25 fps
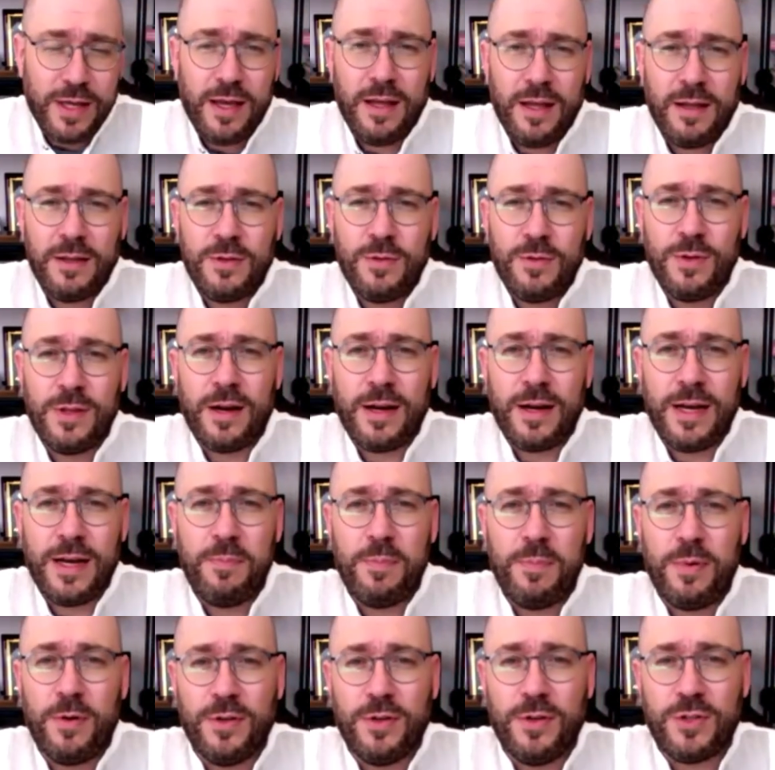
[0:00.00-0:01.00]
the, to the
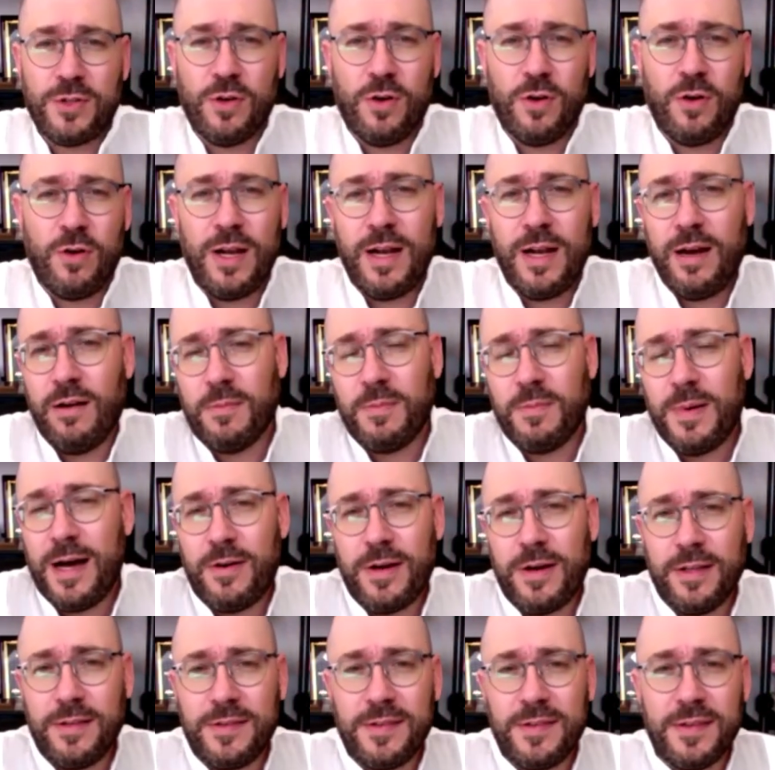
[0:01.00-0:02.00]
repo. So learn
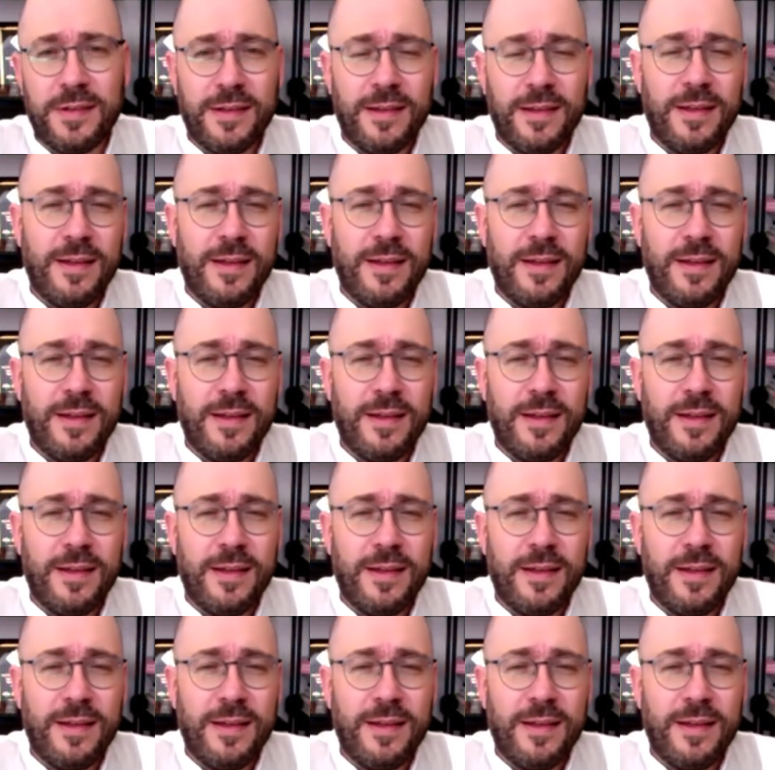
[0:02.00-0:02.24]
about it,